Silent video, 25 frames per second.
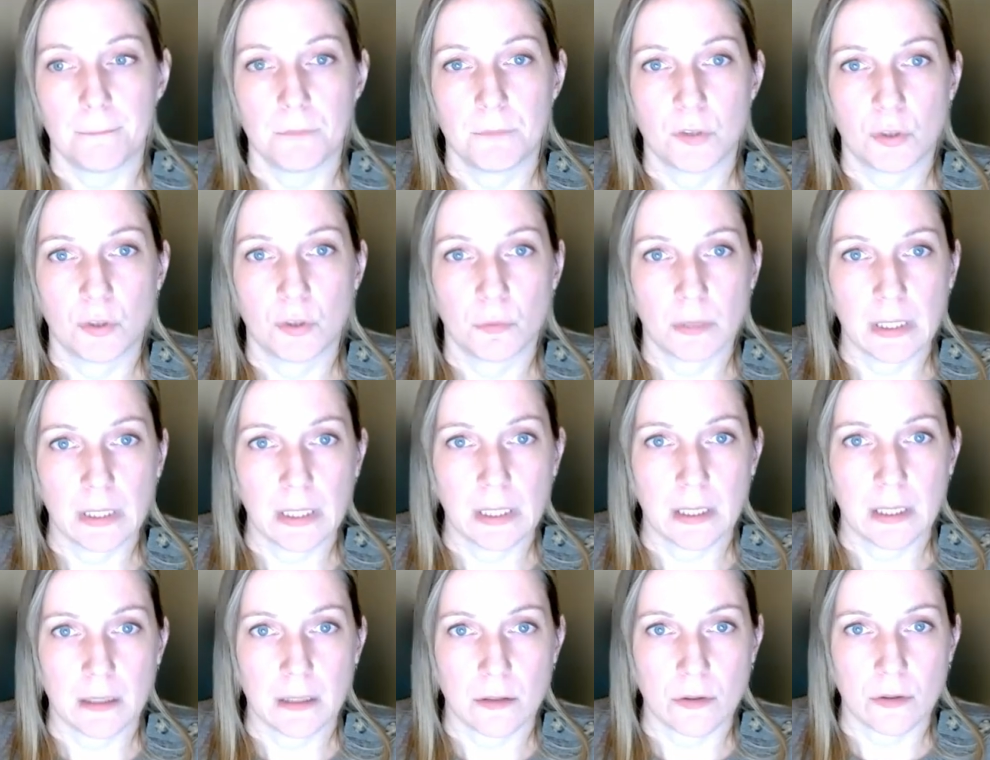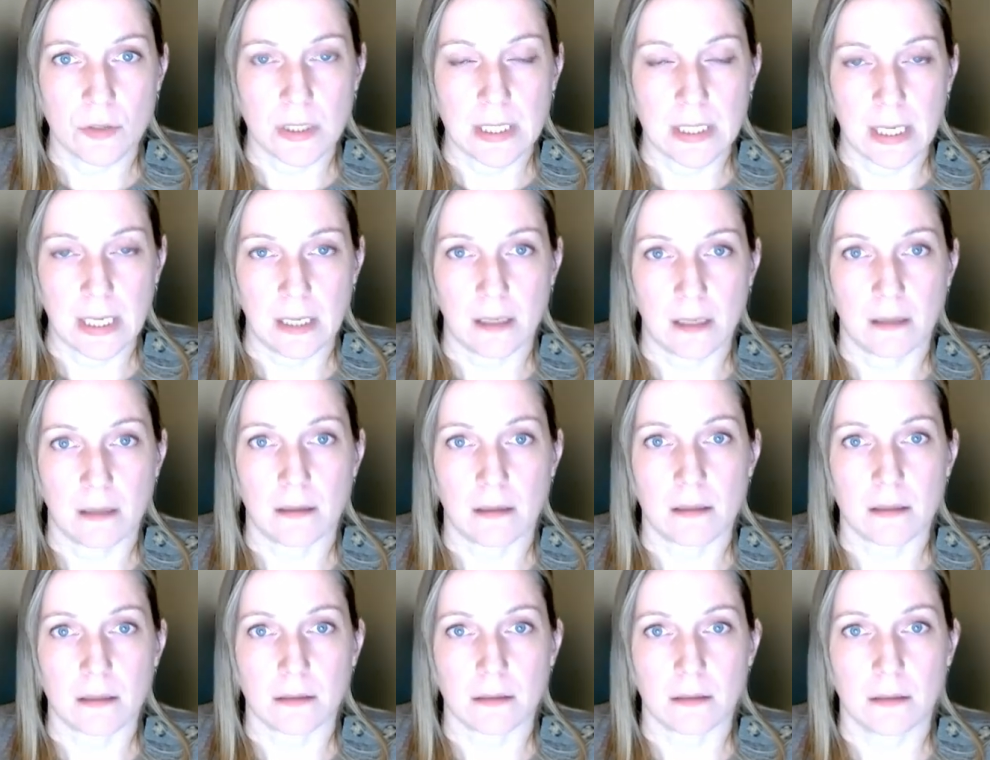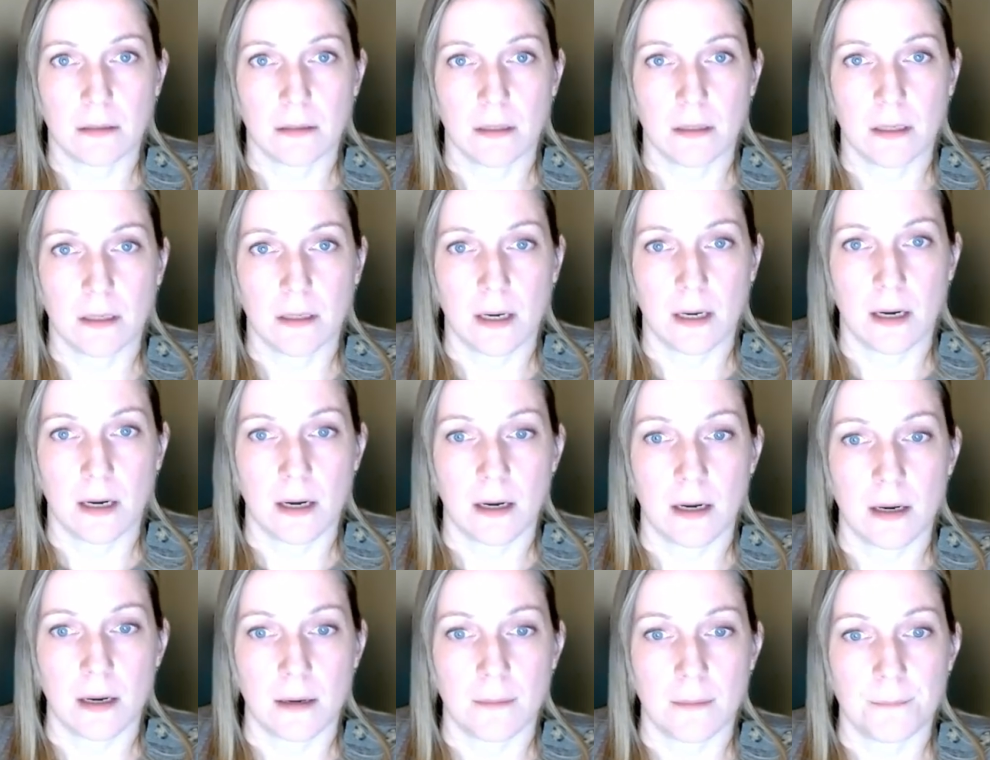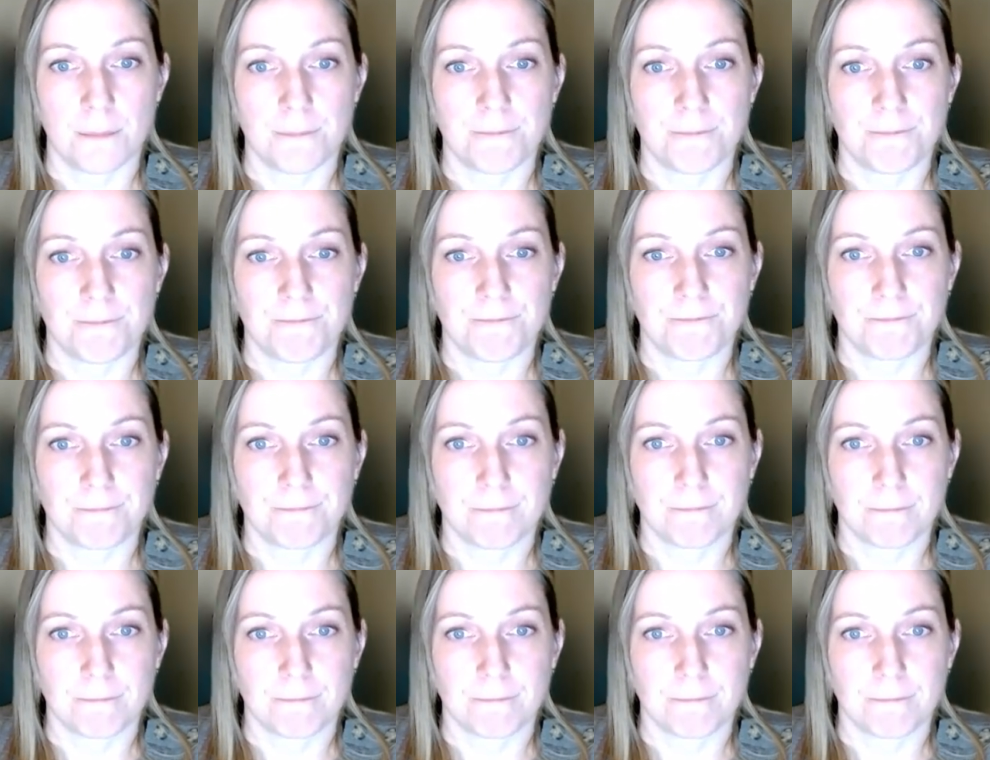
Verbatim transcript: to really understand um,